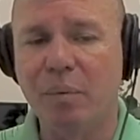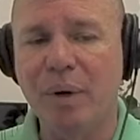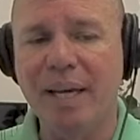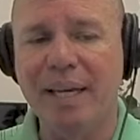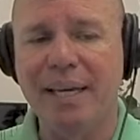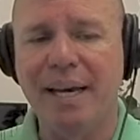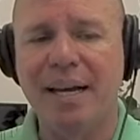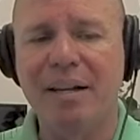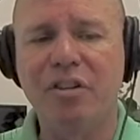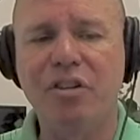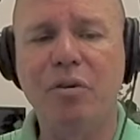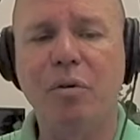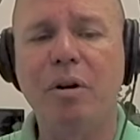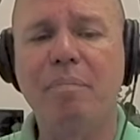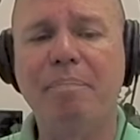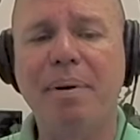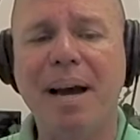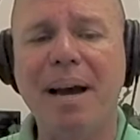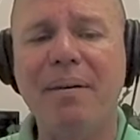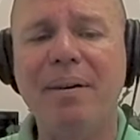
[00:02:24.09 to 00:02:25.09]
weekend
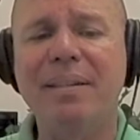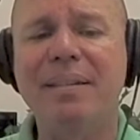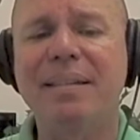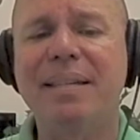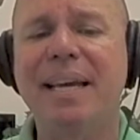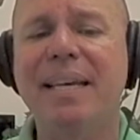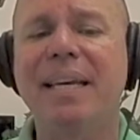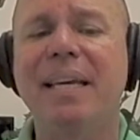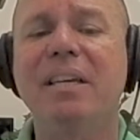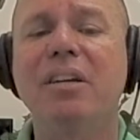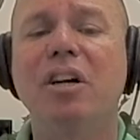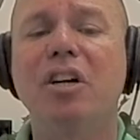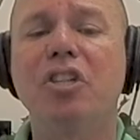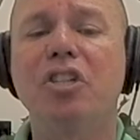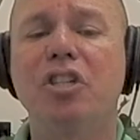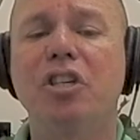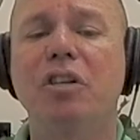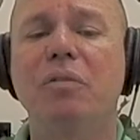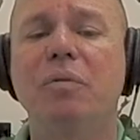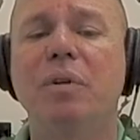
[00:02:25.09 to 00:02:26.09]
showing parents taking young
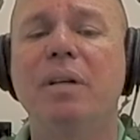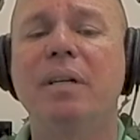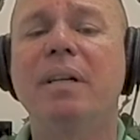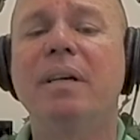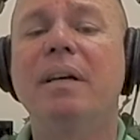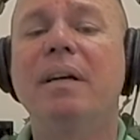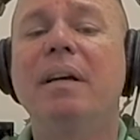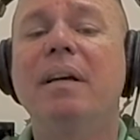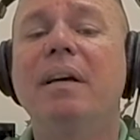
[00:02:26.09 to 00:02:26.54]
children